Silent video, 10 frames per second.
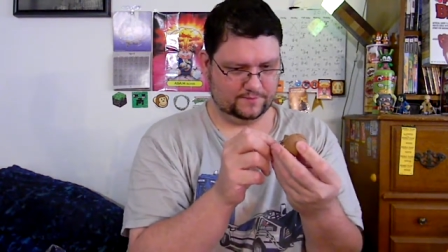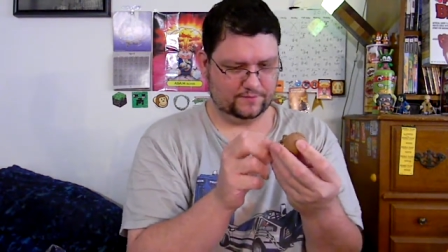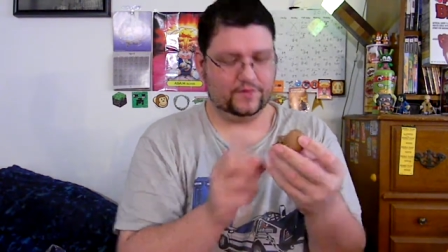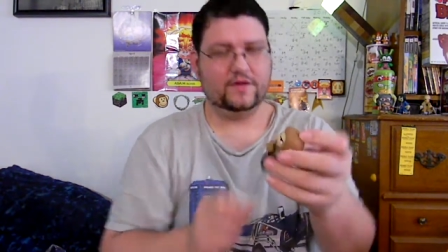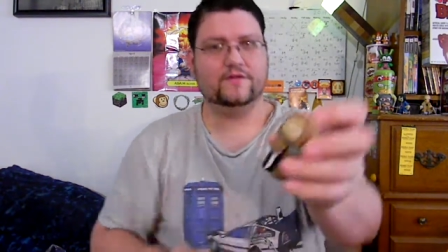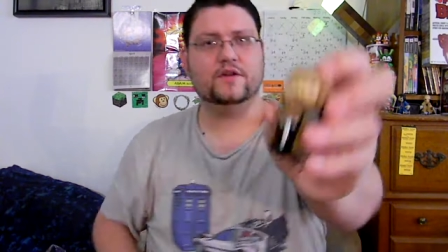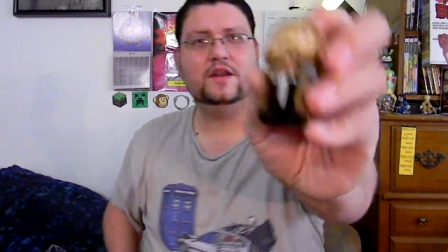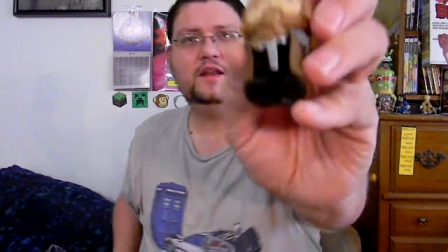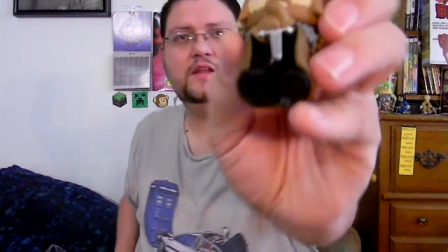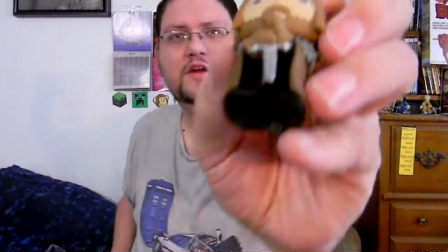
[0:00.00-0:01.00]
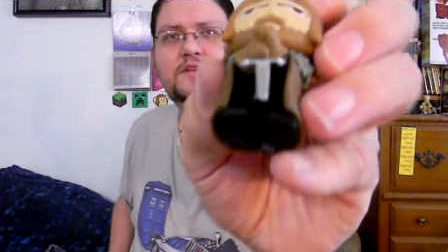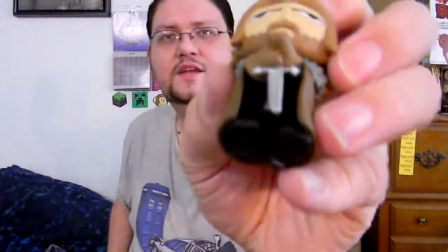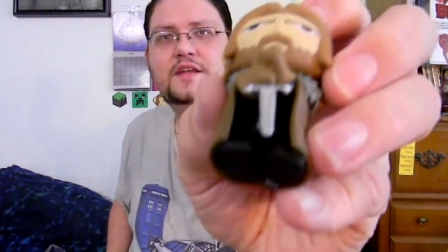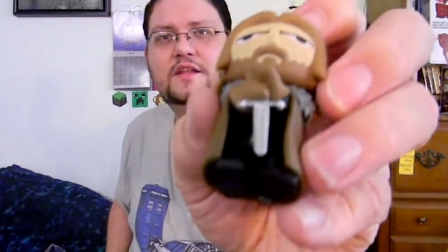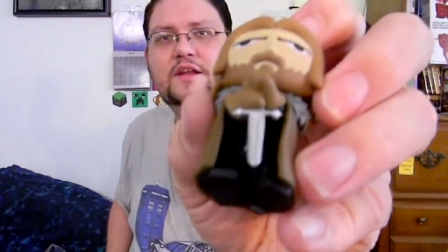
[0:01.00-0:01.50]
Very, very neatly
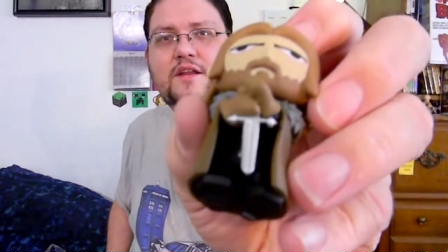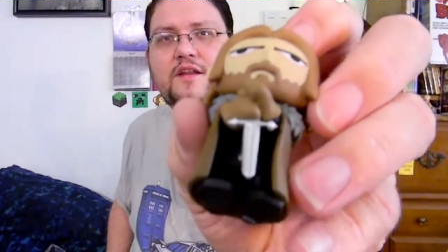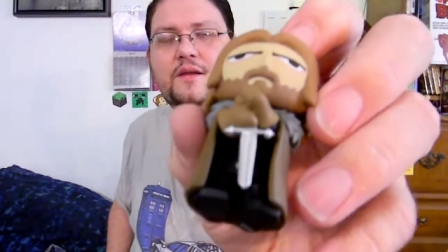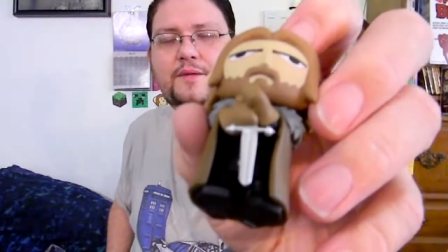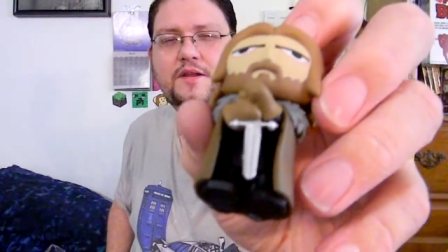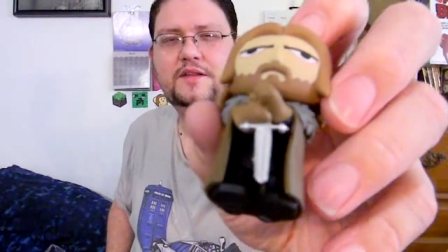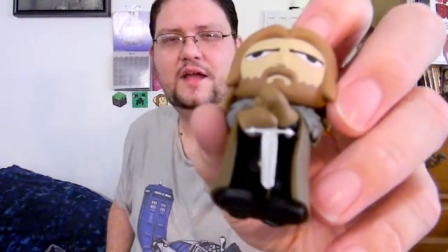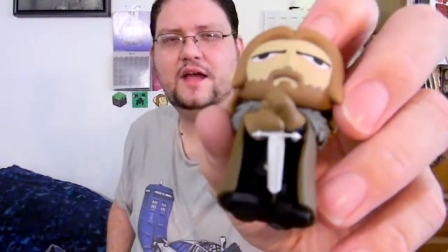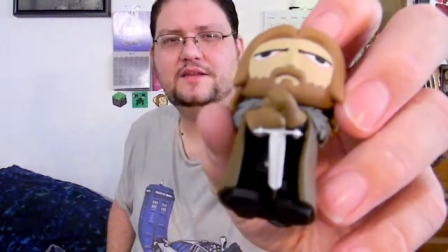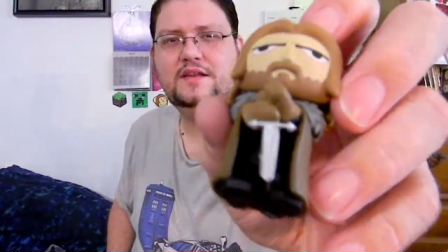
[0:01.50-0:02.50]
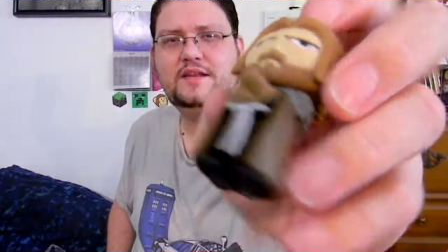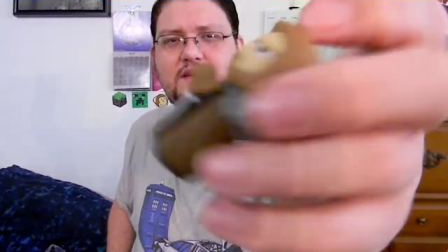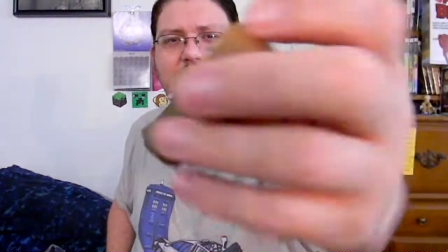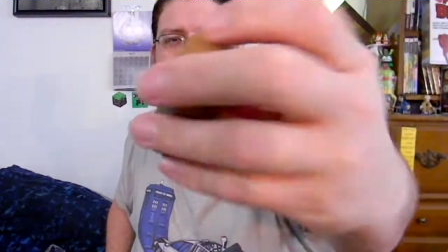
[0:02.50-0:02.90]
articulated. I mean, uh, detailed.